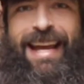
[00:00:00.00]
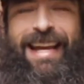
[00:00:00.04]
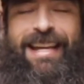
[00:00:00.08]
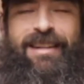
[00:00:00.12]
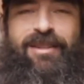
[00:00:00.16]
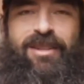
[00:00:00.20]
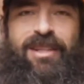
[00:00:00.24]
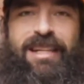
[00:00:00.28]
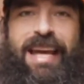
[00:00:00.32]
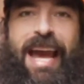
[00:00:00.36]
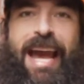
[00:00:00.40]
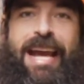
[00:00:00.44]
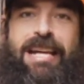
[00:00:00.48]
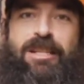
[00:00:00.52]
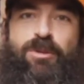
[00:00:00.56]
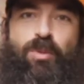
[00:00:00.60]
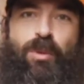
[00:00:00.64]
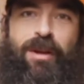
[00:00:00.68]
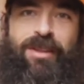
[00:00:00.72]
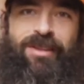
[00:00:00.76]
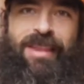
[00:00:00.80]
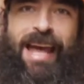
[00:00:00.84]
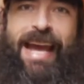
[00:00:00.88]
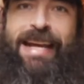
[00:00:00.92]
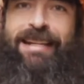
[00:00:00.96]
his gates
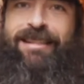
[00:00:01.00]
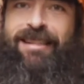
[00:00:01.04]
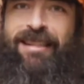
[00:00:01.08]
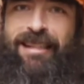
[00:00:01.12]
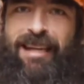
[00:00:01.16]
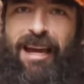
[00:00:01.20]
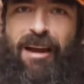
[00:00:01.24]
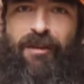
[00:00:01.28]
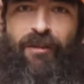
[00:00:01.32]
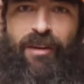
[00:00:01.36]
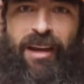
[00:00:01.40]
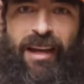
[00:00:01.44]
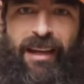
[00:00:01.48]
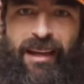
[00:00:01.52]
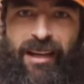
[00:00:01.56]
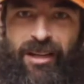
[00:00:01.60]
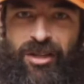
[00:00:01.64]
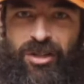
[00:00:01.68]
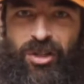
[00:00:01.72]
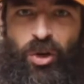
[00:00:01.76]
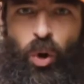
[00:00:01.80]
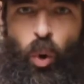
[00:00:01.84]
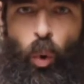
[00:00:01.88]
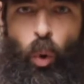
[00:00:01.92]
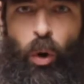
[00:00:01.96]
with thanksgiving and
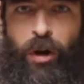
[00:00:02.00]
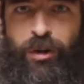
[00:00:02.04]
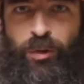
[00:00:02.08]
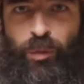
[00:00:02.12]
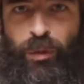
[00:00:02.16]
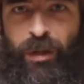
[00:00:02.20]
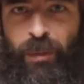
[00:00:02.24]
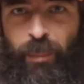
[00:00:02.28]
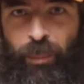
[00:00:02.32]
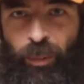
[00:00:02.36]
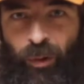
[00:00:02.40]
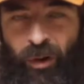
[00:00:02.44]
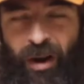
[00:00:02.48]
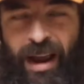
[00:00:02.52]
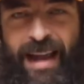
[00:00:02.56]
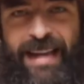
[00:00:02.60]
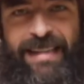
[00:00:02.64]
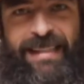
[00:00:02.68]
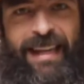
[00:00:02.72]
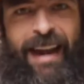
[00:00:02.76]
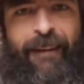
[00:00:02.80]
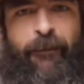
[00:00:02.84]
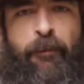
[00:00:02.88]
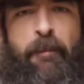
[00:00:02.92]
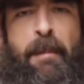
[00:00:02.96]
his courts with
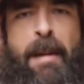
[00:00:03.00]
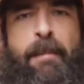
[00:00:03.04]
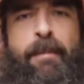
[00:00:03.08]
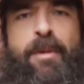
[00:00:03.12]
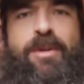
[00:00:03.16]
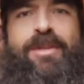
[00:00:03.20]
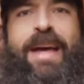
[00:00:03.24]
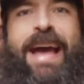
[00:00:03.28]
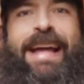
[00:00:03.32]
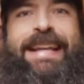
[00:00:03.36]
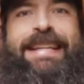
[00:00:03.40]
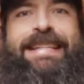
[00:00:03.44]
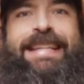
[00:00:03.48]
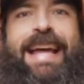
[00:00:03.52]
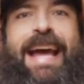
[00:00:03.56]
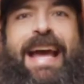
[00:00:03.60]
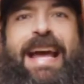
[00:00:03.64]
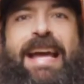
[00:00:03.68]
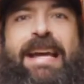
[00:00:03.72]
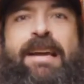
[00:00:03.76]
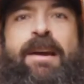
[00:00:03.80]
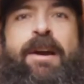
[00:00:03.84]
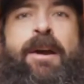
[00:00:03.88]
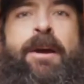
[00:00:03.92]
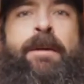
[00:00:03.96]
praise. And I remember that
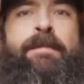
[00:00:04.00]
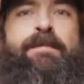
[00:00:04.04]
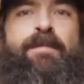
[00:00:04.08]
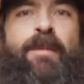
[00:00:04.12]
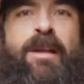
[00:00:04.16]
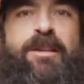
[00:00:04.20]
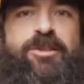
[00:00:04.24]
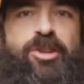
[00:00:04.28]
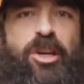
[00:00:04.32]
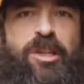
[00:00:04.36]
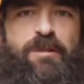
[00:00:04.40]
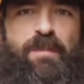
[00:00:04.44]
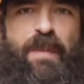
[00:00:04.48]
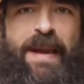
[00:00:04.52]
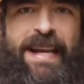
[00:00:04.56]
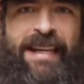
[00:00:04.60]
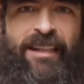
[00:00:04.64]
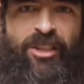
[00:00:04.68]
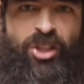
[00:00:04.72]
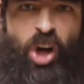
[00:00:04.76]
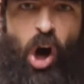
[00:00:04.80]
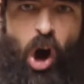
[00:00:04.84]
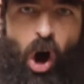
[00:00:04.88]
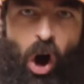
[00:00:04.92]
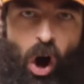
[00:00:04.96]
day just
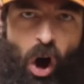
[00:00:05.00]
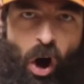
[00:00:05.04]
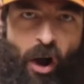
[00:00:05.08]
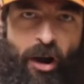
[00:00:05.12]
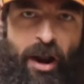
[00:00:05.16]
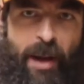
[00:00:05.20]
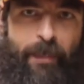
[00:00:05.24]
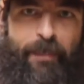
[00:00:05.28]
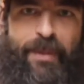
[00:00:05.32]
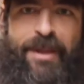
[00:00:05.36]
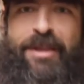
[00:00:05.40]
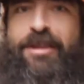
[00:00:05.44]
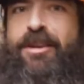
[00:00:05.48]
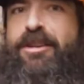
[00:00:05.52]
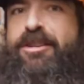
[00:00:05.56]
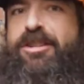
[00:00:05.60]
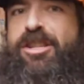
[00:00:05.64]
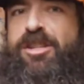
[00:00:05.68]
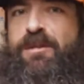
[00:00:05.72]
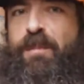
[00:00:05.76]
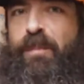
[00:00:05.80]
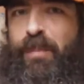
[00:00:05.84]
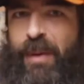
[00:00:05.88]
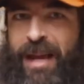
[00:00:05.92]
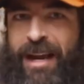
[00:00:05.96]
being caught up in the
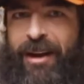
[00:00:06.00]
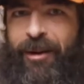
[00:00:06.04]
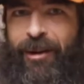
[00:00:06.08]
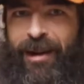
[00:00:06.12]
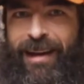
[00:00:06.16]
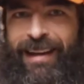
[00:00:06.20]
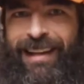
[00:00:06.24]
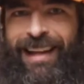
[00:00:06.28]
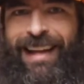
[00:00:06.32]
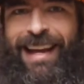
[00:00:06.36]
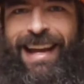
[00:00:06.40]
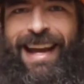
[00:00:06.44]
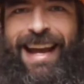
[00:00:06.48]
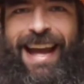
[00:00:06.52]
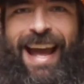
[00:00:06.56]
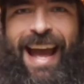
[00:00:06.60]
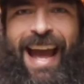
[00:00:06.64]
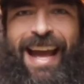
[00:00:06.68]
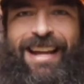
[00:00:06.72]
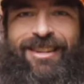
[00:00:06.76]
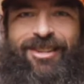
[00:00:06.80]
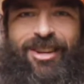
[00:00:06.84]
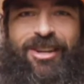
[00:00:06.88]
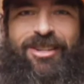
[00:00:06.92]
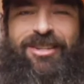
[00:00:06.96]
Spirit
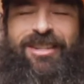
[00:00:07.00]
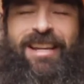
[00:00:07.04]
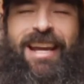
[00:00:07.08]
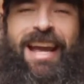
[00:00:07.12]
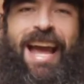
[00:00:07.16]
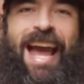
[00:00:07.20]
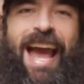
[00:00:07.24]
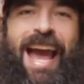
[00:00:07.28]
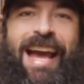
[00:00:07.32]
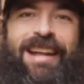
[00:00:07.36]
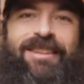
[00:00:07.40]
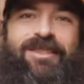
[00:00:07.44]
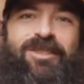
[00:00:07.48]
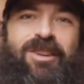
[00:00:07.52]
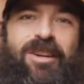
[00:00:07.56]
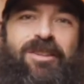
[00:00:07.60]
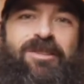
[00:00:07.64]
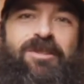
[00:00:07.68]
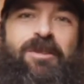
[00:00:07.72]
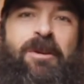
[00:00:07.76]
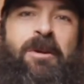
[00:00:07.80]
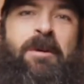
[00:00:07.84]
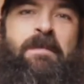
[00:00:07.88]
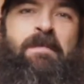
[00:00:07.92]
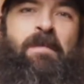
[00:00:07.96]
and
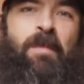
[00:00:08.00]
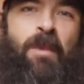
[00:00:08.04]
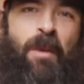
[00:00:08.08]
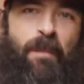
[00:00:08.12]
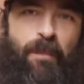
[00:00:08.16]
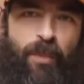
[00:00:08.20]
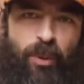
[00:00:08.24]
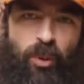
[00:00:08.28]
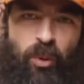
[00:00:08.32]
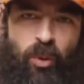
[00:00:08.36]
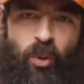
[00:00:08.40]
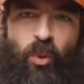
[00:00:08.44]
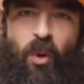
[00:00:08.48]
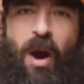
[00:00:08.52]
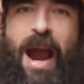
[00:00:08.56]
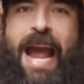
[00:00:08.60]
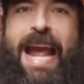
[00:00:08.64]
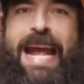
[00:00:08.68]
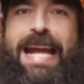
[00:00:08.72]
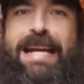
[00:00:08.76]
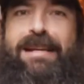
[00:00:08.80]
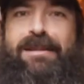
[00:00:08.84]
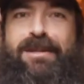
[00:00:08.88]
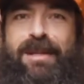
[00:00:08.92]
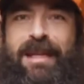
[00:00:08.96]
just
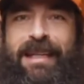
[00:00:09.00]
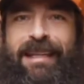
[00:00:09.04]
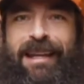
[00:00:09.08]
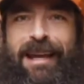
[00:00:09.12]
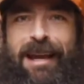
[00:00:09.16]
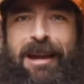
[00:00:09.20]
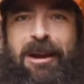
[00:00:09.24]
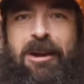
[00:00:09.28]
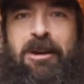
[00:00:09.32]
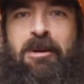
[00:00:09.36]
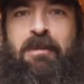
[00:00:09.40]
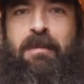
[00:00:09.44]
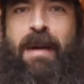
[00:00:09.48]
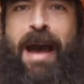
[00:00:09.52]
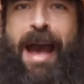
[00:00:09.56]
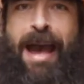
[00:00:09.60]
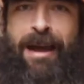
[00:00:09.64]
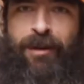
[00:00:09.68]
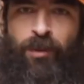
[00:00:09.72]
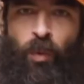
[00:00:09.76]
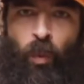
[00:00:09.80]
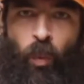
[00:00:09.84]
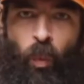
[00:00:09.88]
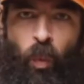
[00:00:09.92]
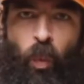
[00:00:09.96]
praising him
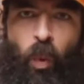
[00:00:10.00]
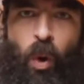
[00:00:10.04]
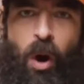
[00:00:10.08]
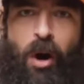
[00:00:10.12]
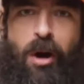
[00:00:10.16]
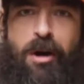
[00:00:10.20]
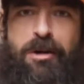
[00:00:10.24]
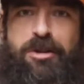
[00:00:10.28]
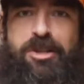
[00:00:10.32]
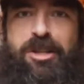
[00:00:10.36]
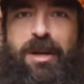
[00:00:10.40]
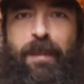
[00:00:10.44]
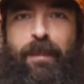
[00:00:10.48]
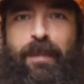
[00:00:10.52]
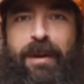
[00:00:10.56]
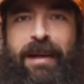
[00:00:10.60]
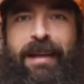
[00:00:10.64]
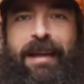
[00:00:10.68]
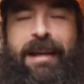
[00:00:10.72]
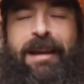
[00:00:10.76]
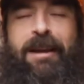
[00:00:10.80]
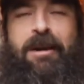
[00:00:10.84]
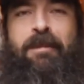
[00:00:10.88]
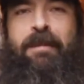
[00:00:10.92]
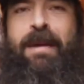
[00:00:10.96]
and
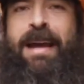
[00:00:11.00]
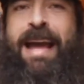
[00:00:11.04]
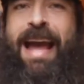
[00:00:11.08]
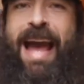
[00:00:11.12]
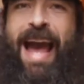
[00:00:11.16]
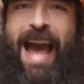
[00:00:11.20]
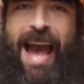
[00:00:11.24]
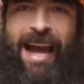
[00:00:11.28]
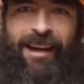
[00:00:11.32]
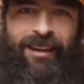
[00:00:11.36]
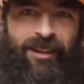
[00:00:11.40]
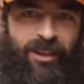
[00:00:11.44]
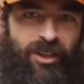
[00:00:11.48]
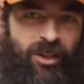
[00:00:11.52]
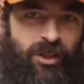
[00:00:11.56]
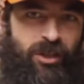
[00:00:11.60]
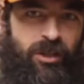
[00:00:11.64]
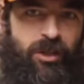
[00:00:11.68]
worshiping him and